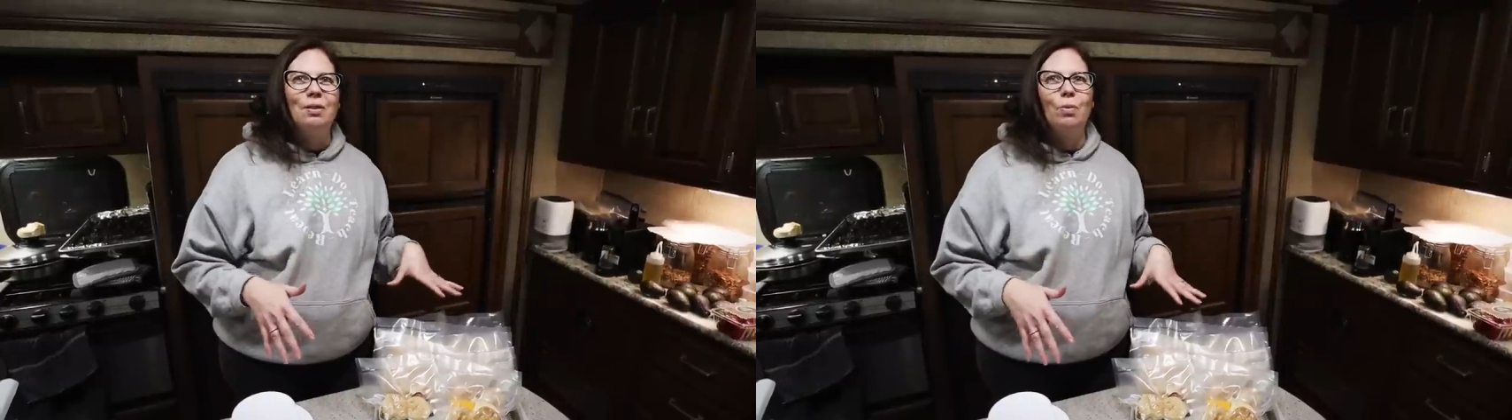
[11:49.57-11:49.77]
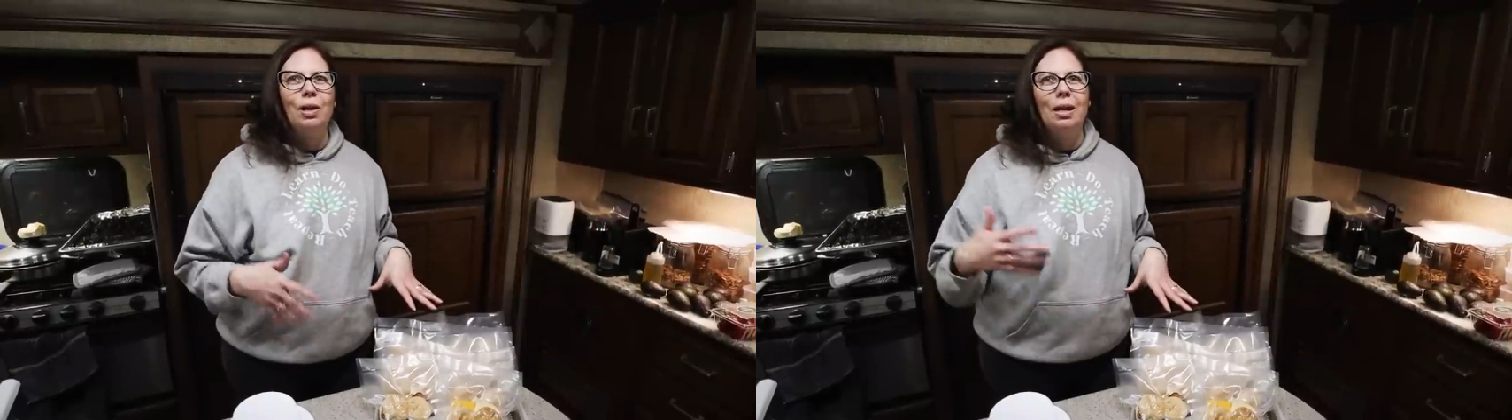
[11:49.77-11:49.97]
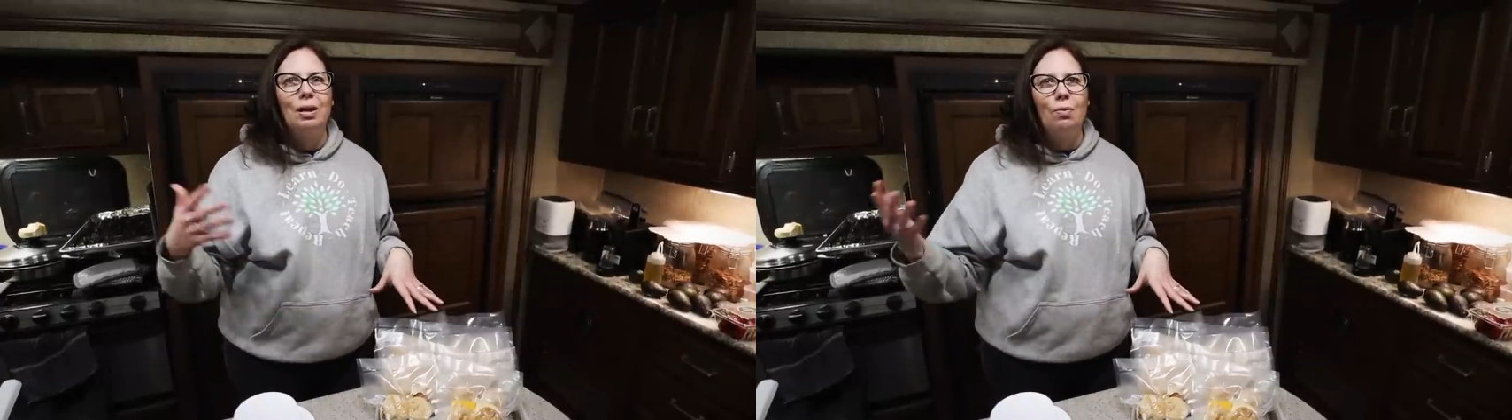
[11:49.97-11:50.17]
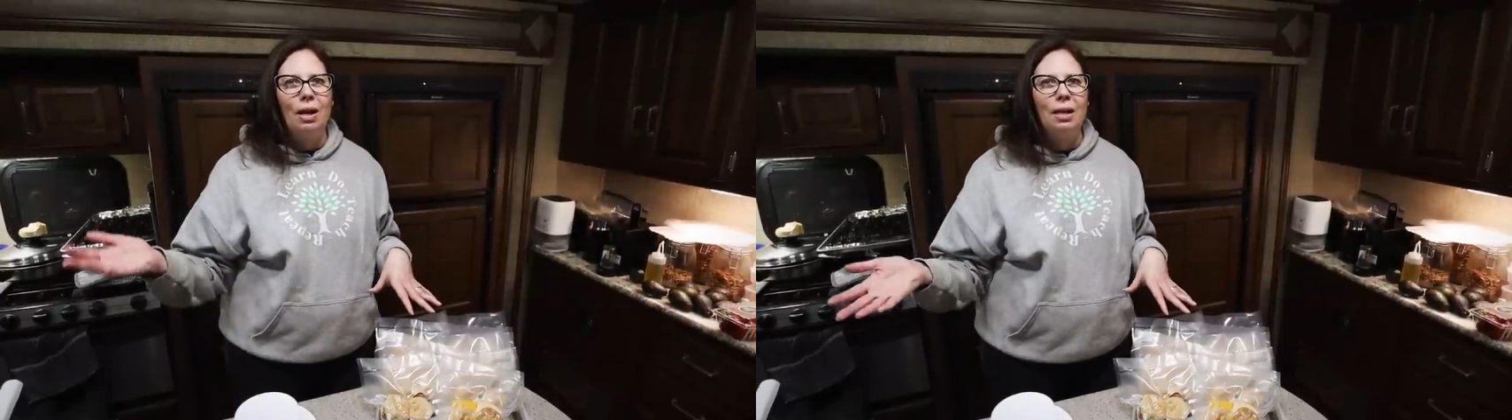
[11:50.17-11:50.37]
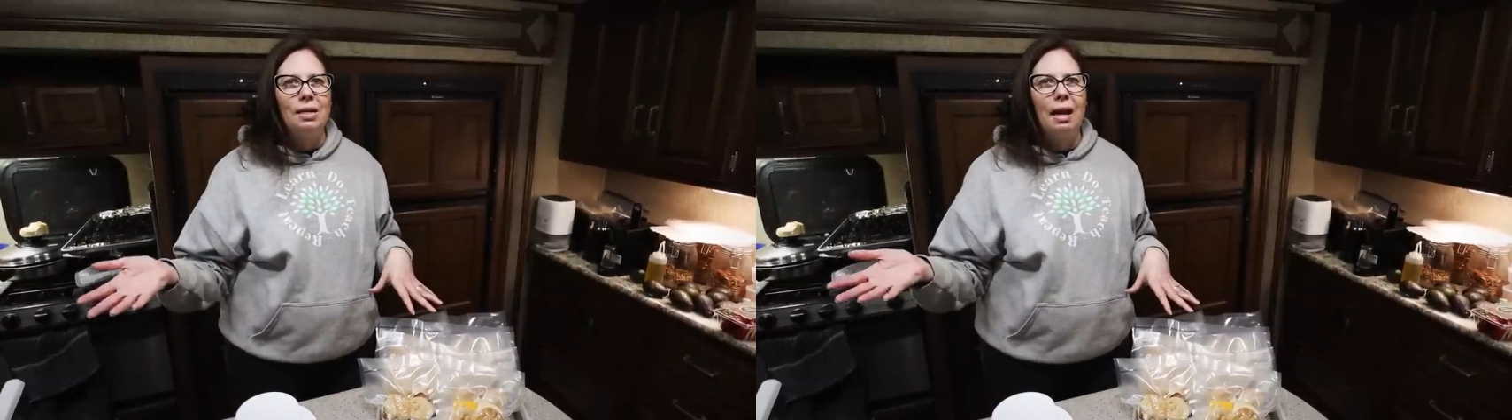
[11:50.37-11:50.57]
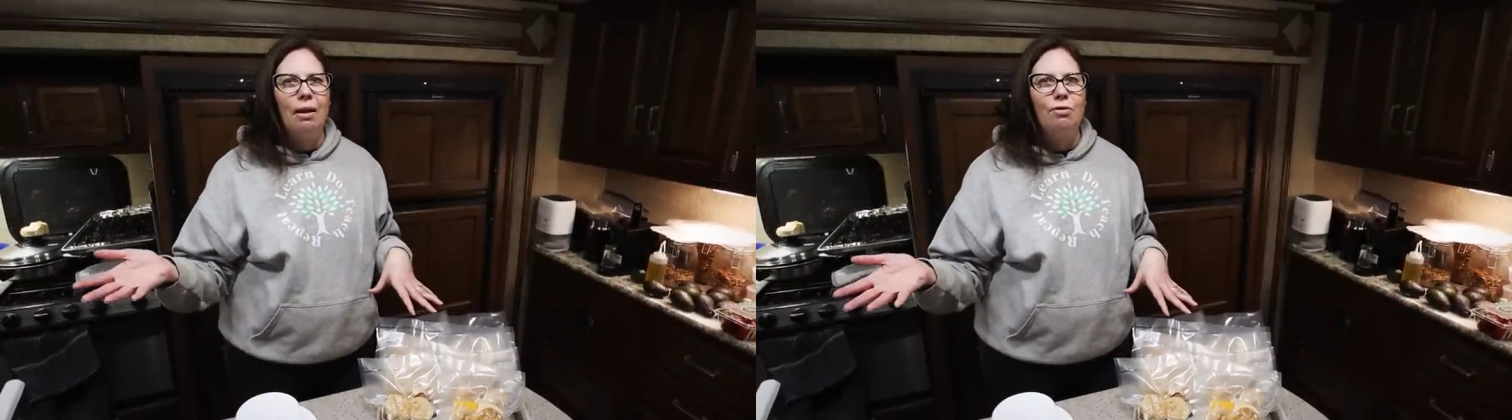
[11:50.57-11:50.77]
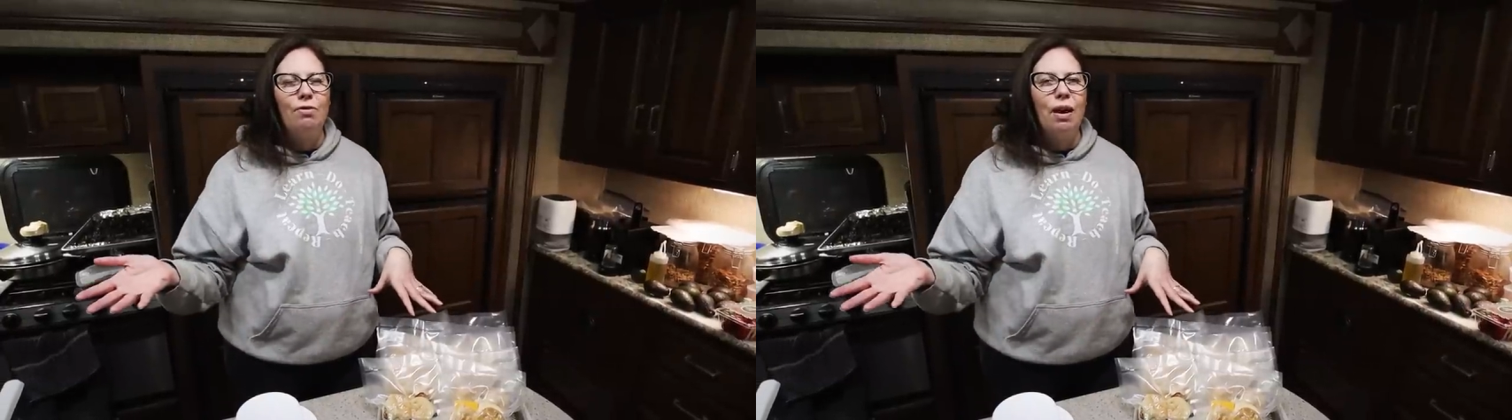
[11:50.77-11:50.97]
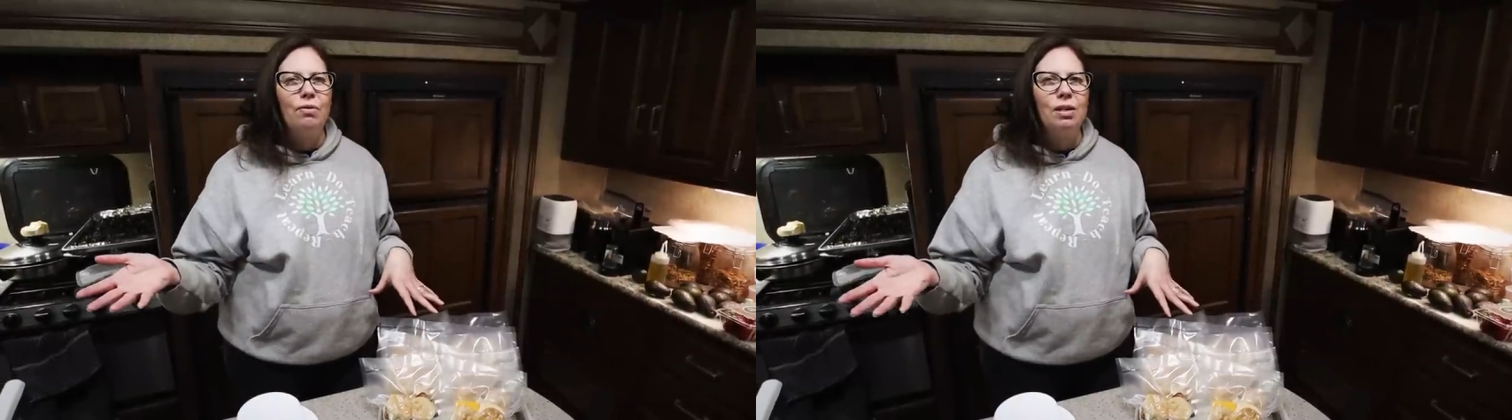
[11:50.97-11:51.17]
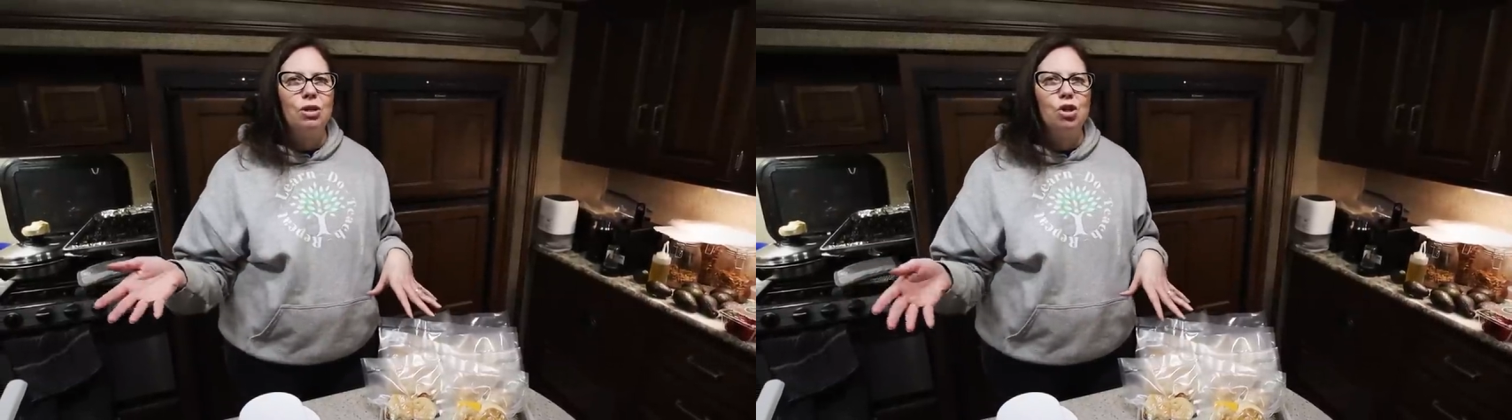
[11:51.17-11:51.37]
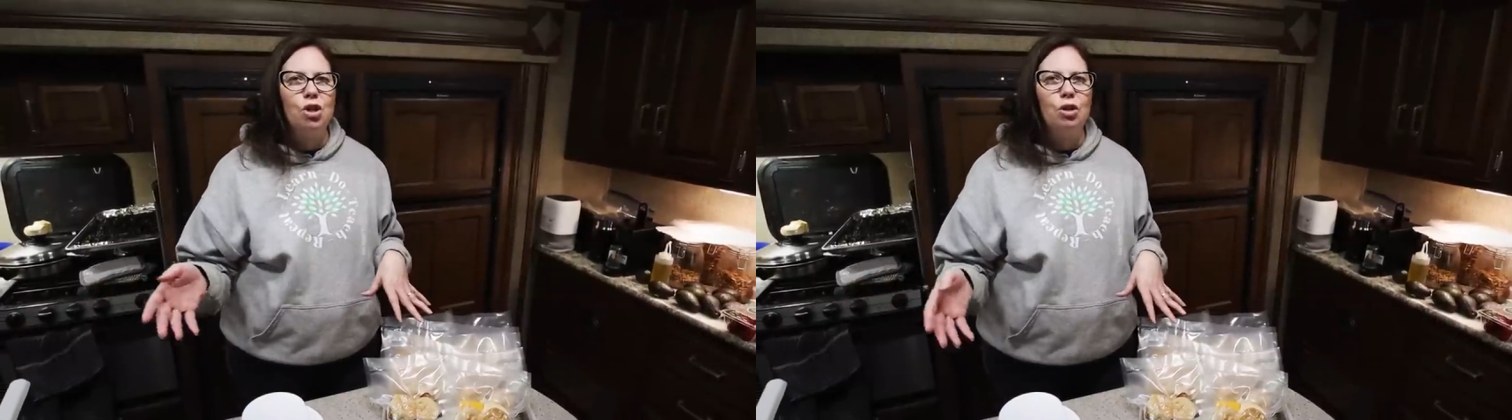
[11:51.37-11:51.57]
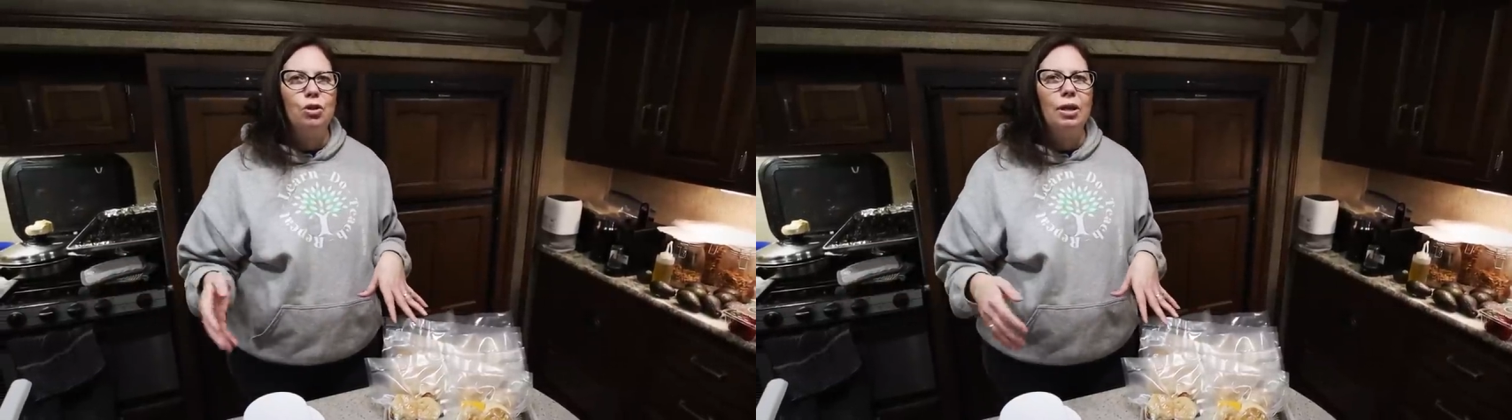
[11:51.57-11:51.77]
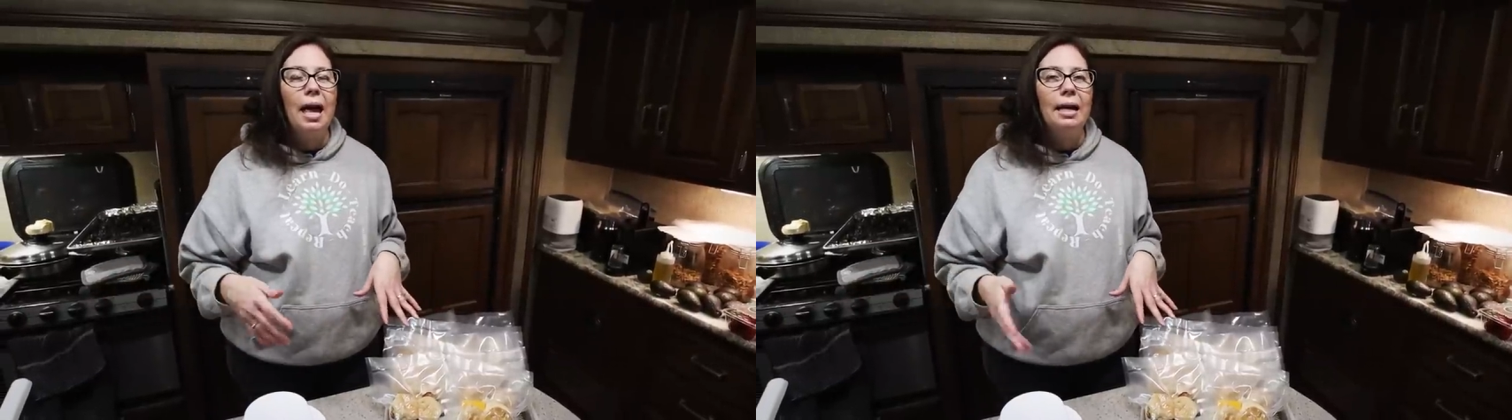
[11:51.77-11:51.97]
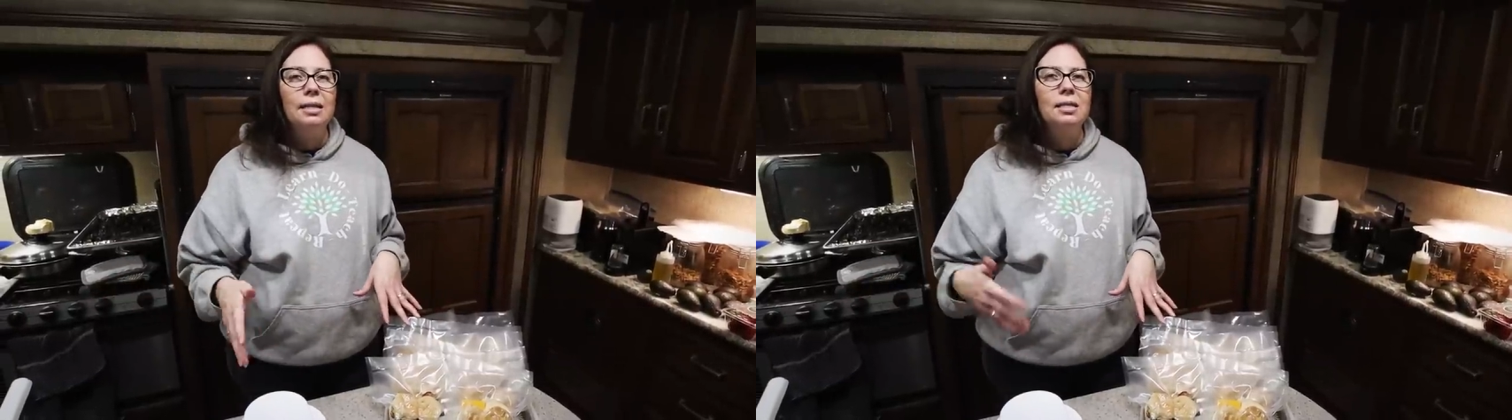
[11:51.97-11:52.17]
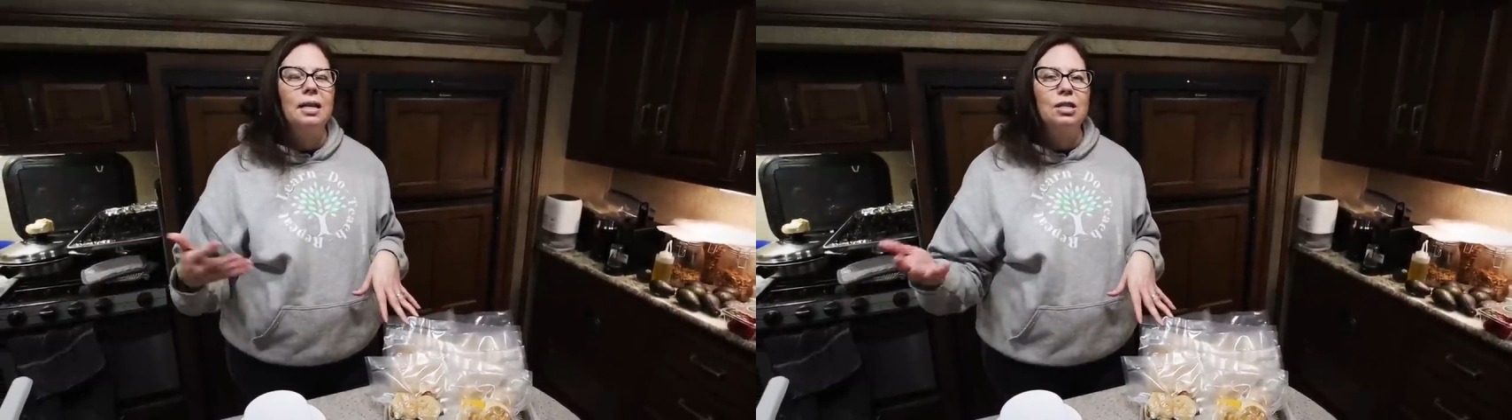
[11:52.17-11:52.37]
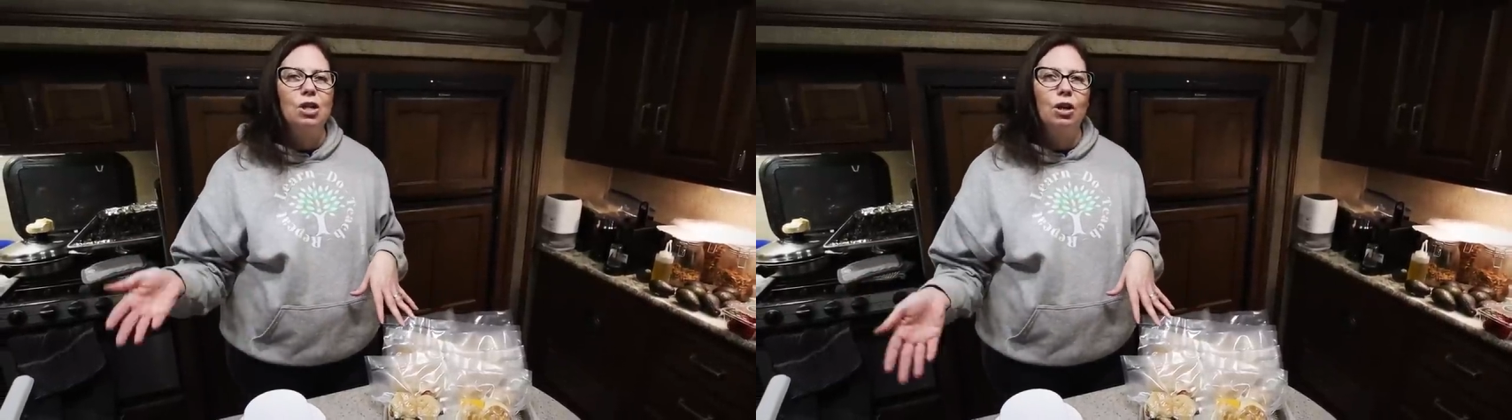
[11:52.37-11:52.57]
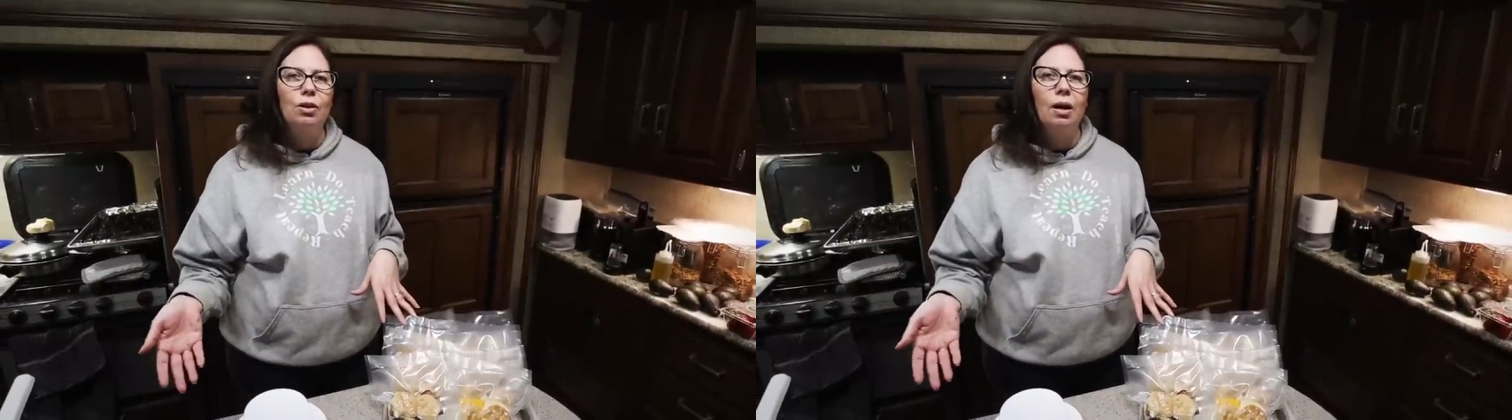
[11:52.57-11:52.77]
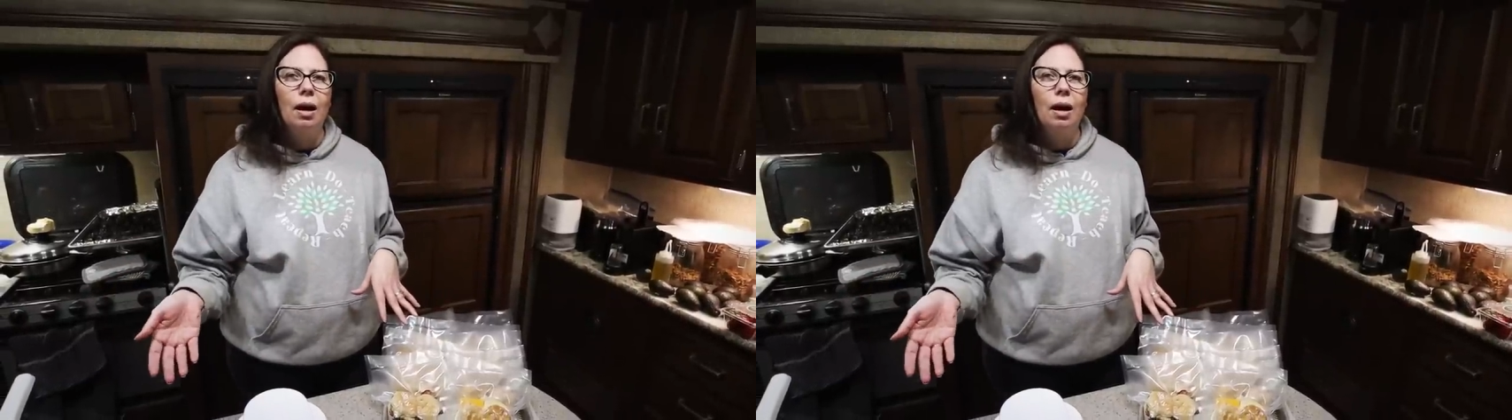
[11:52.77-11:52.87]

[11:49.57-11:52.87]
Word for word: and we're getting ready to have five additional hens that start